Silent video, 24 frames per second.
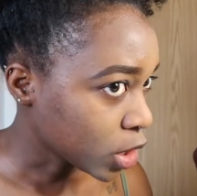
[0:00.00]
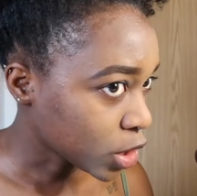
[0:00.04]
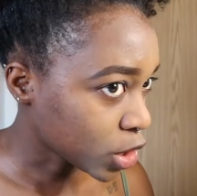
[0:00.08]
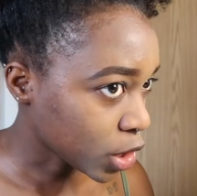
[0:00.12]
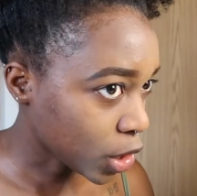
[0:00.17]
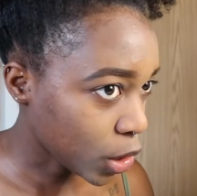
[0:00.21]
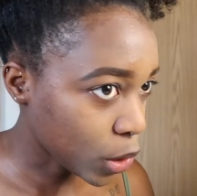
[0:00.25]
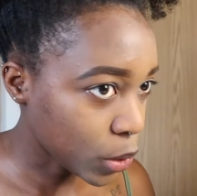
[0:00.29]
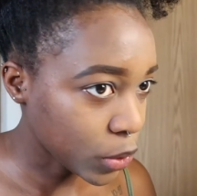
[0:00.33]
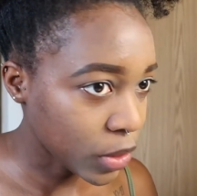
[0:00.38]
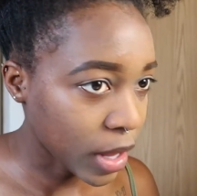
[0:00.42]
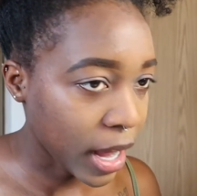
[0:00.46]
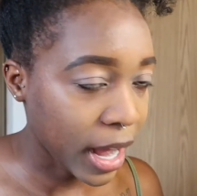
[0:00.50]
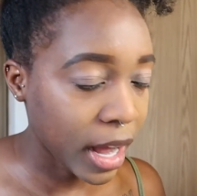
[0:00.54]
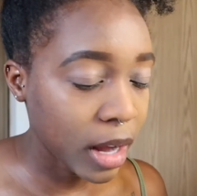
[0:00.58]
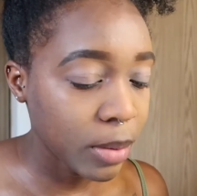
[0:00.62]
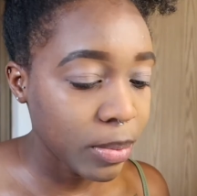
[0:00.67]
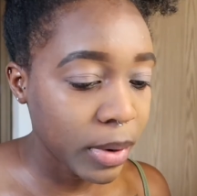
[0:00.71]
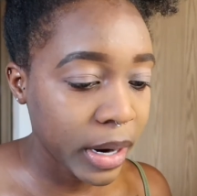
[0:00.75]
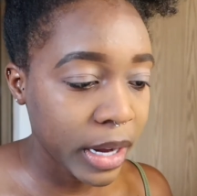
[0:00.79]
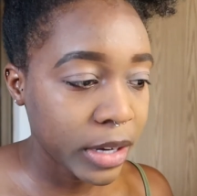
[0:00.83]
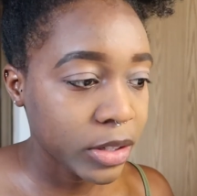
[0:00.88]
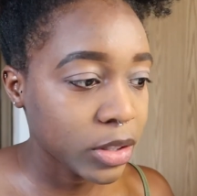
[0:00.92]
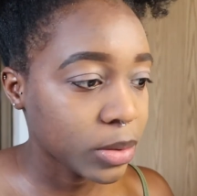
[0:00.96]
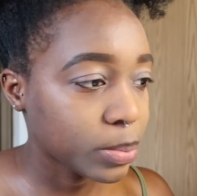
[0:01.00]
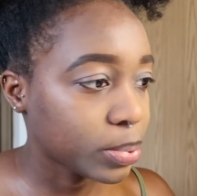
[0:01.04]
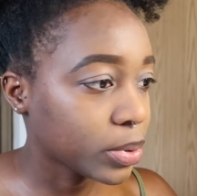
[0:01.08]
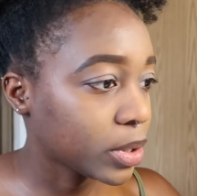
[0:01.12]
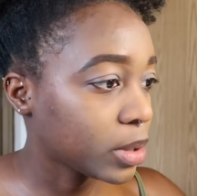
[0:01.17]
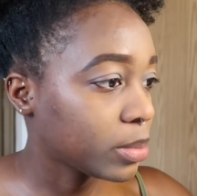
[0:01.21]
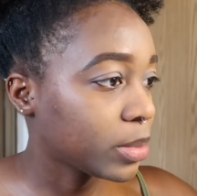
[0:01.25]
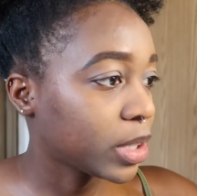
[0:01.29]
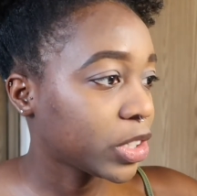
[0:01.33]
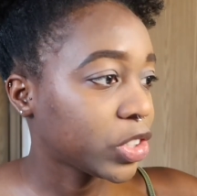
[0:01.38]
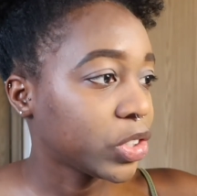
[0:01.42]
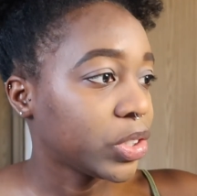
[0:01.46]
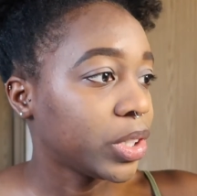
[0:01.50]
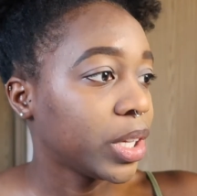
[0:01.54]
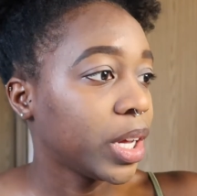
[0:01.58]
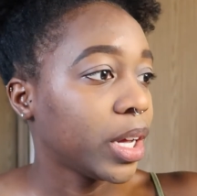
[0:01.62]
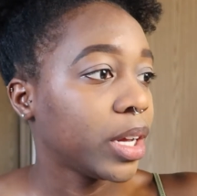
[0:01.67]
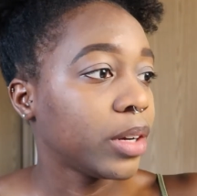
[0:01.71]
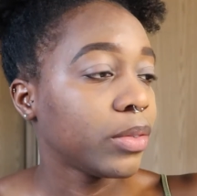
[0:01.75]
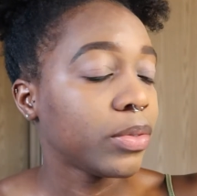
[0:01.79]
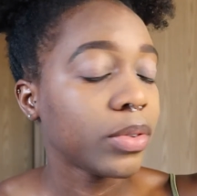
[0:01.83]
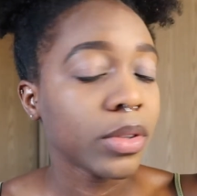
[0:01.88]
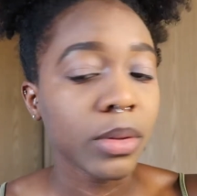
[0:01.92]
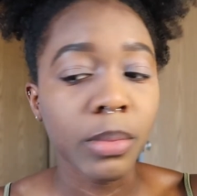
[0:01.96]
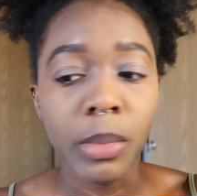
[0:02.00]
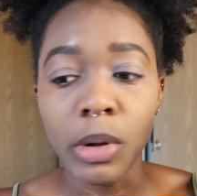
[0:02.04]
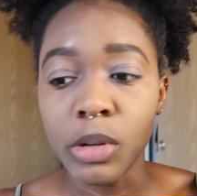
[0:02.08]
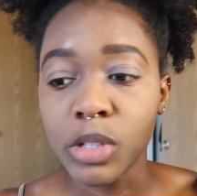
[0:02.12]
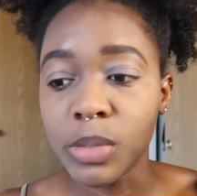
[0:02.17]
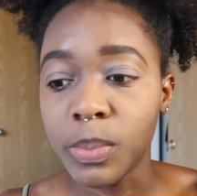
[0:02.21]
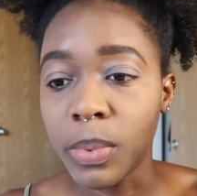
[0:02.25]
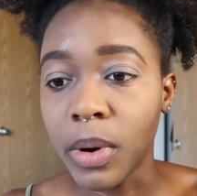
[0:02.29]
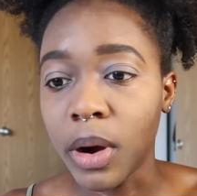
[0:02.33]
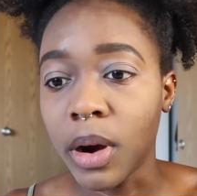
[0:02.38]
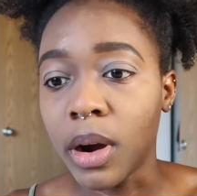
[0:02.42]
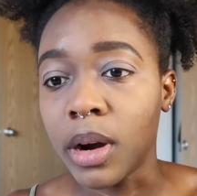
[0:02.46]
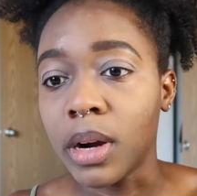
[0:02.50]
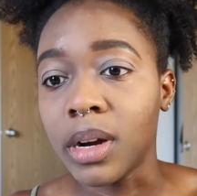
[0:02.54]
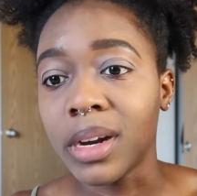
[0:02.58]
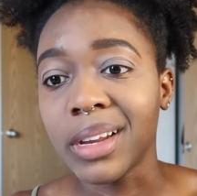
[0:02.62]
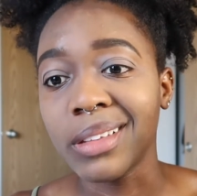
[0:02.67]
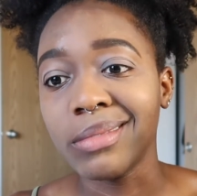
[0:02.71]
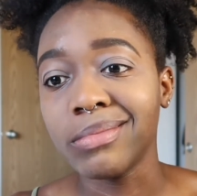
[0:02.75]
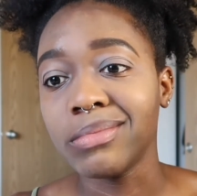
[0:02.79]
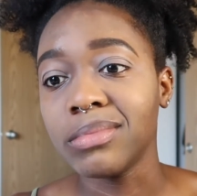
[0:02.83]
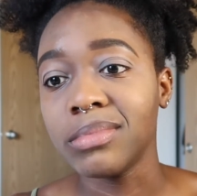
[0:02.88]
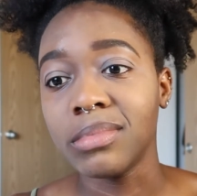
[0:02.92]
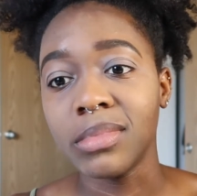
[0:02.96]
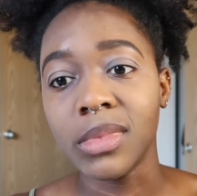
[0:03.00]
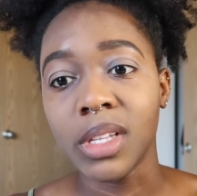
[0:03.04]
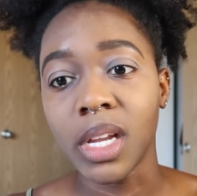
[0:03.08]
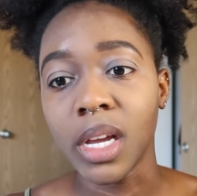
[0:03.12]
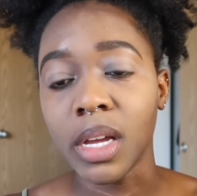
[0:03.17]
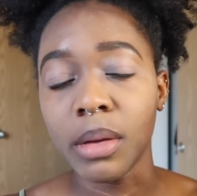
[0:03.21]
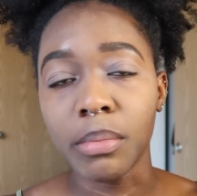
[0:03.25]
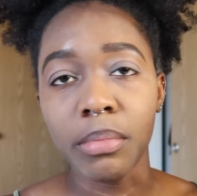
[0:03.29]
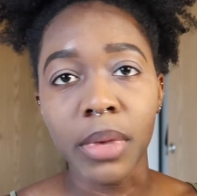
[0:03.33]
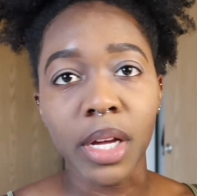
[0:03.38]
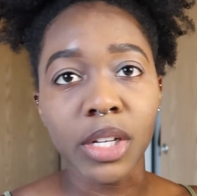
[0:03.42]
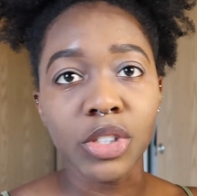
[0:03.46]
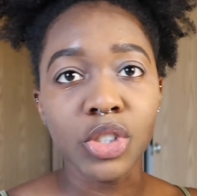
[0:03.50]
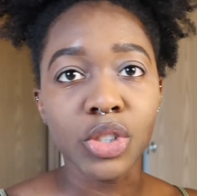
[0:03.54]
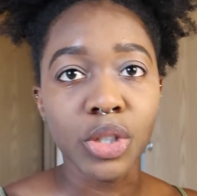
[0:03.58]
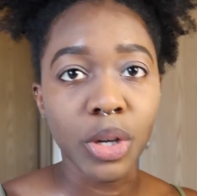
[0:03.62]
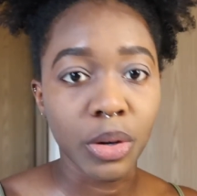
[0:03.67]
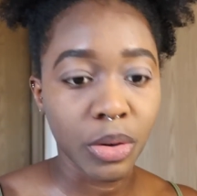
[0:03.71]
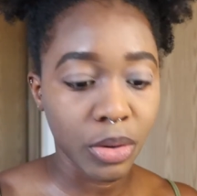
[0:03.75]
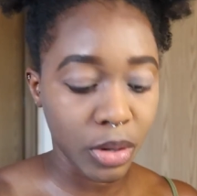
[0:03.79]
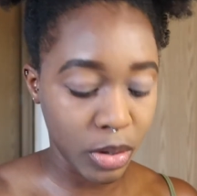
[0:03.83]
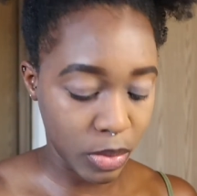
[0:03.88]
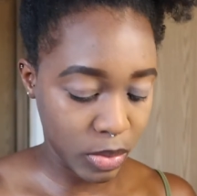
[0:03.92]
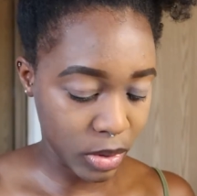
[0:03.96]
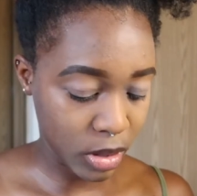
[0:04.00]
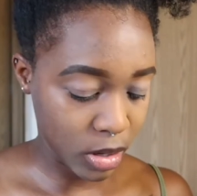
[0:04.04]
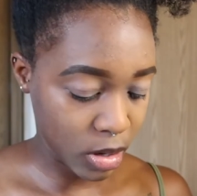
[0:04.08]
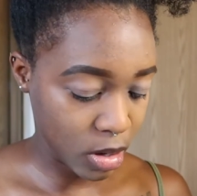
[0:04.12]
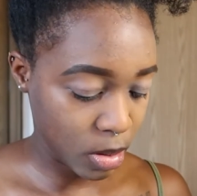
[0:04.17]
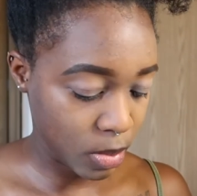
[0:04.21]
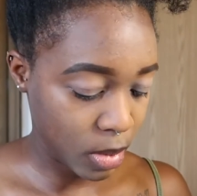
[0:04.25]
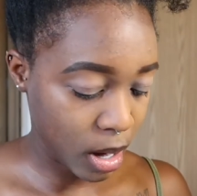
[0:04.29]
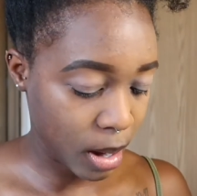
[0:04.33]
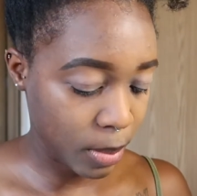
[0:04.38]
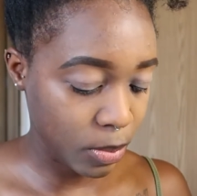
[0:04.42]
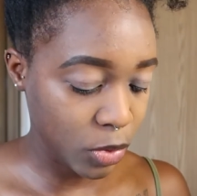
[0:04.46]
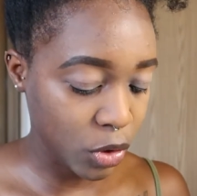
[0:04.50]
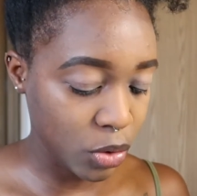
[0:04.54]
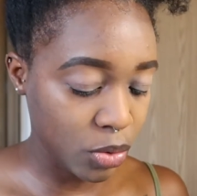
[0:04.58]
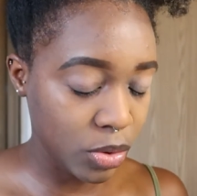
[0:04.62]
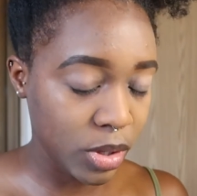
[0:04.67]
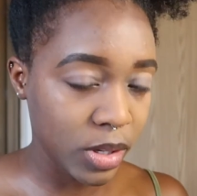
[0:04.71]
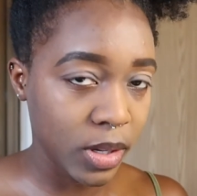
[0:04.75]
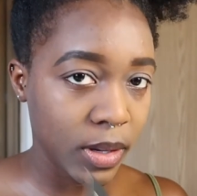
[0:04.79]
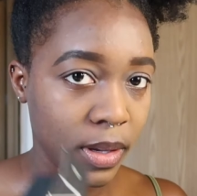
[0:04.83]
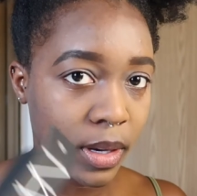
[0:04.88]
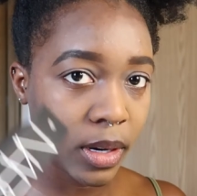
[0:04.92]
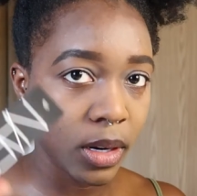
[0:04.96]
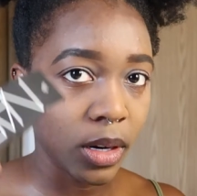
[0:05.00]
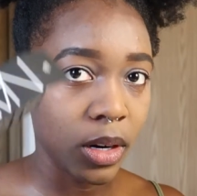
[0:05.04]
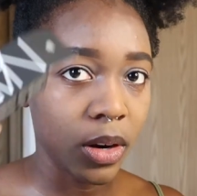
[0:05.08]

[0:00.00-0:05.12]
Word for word: so the eyebrows are pretty much done for the most part nothing much going on with them i'm using